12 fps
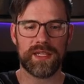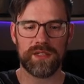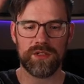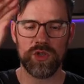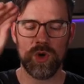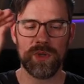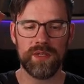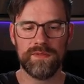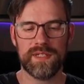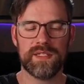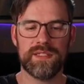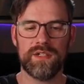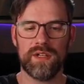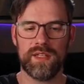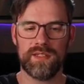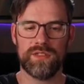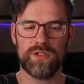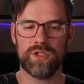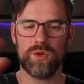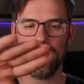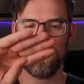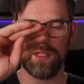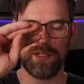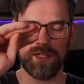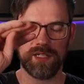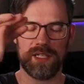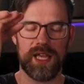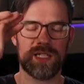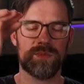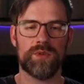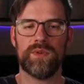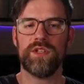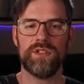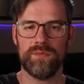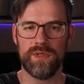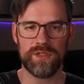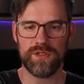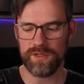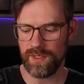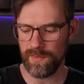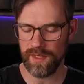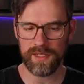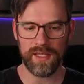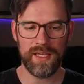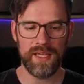Like nobody visits here unless they're going on an exploration mission or something.